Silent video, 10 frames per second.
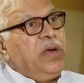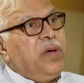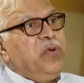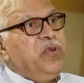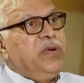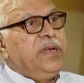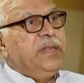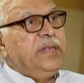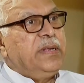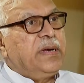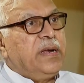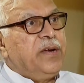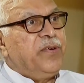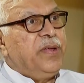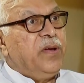communities in the
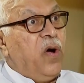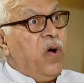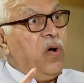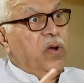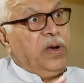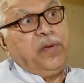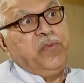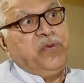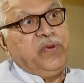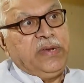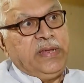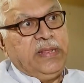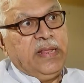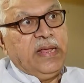country, all communities